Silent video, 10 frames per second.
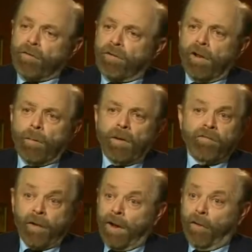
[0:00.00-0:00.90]
not available
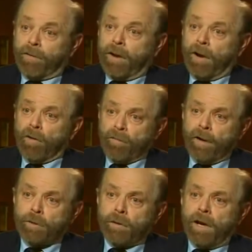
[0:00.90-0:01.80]
for health care or for
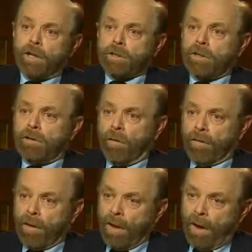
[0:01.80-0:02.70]
education
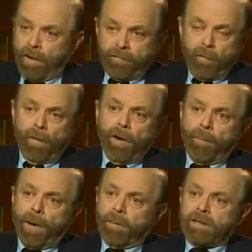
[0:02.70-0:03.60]
or for
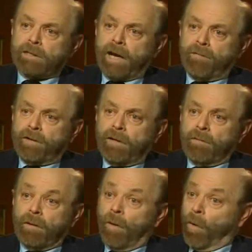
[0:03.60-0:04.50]
uh, public
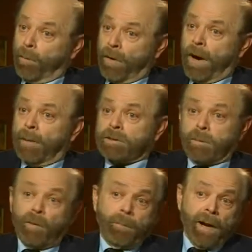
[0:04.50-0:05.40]
safety or perhaps
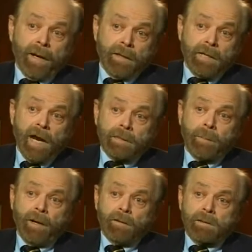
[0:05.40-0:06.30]
to put back in
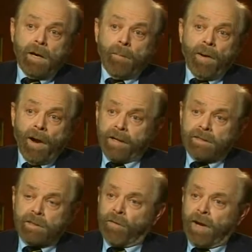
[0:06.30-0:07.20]
taxpayers'
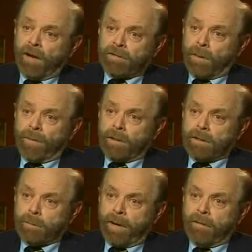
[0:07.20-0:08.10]
pockets so they have something
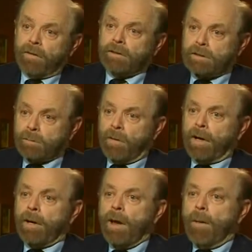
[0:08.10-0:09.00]
to spend. This is
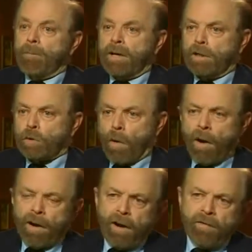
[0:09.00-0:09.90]
money being
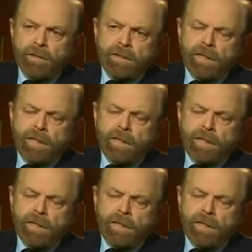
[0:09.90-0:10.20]
drawn out of the